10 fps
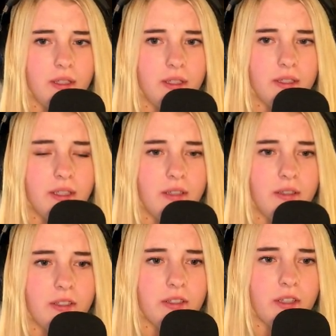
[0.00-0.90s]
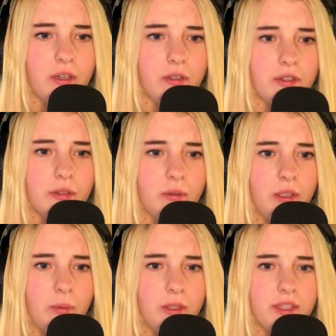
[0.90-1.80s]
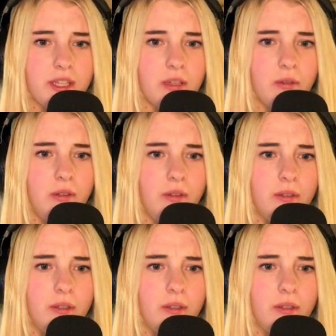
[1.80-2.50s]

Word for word: Is it? Does it cost only one sickle? How